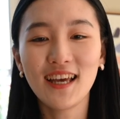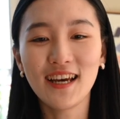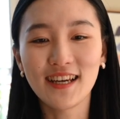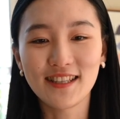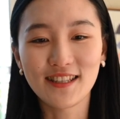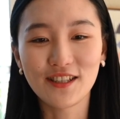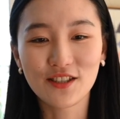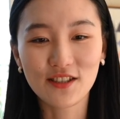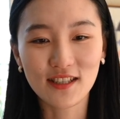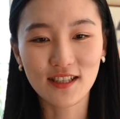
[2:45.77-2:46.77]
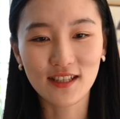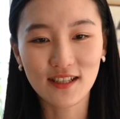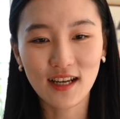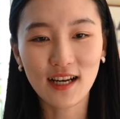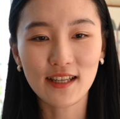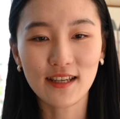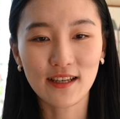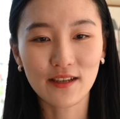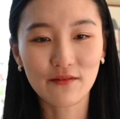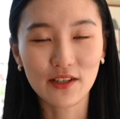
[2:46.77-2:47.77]
and she had
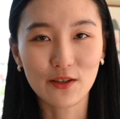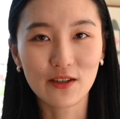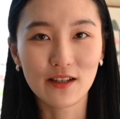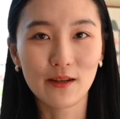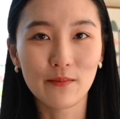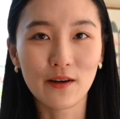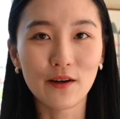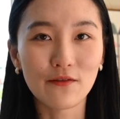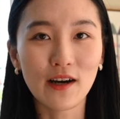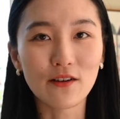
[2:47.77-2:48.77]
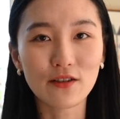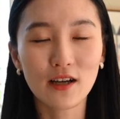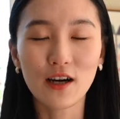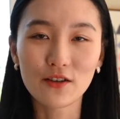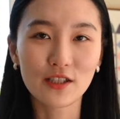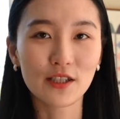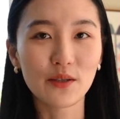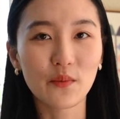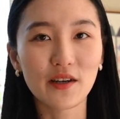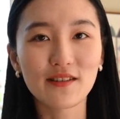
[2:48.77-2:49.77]
a video clip of how she
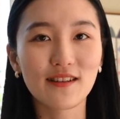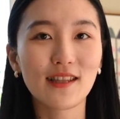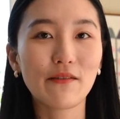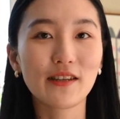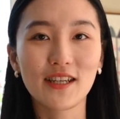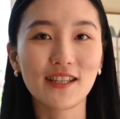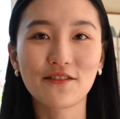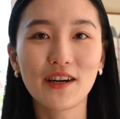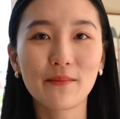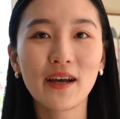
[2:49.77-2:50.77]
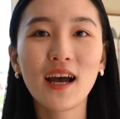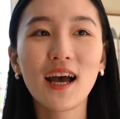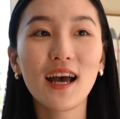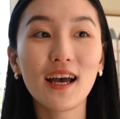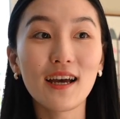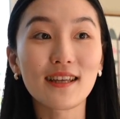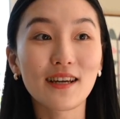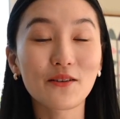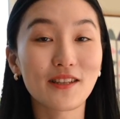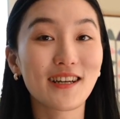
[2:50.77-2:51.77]
wear the Levitate wrap, and
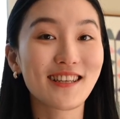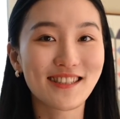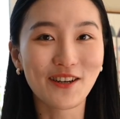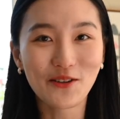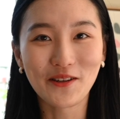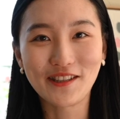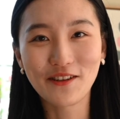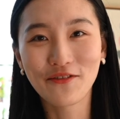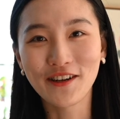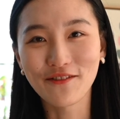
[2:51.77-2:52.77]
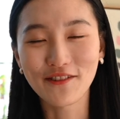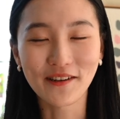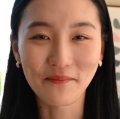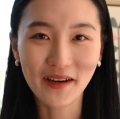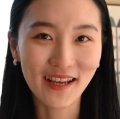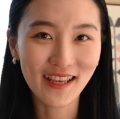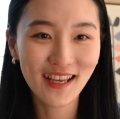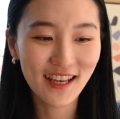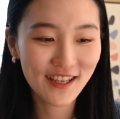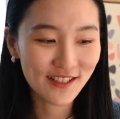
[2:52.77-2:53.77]
I was like, it's totally different from mine.
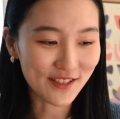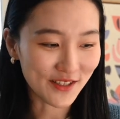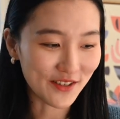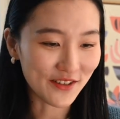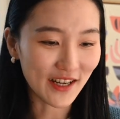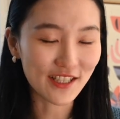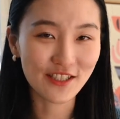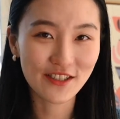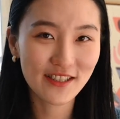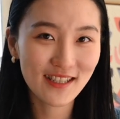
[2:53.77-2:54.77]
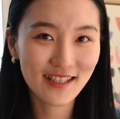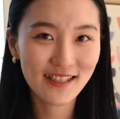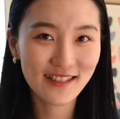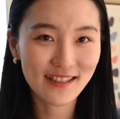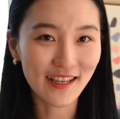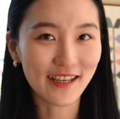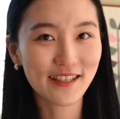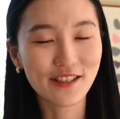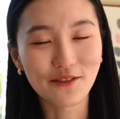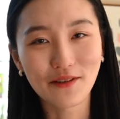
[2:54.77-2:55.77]
So I should
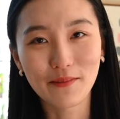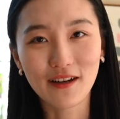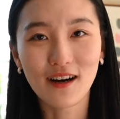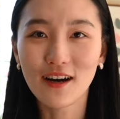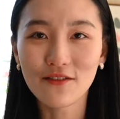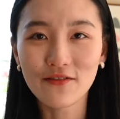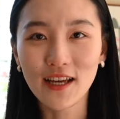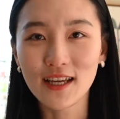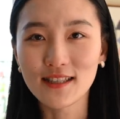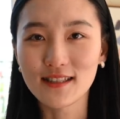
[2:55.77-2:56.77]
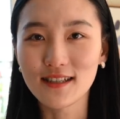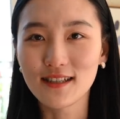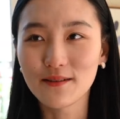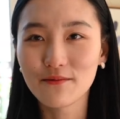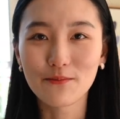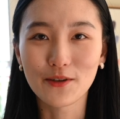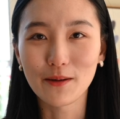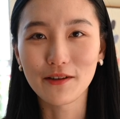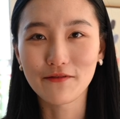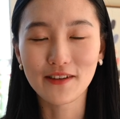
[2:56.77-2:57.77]
take the ribbing off and
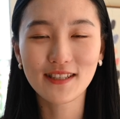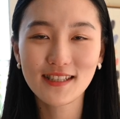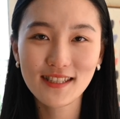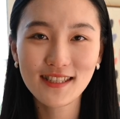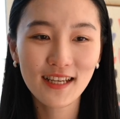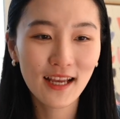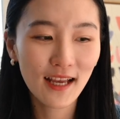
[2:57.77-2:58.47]
probably fix it.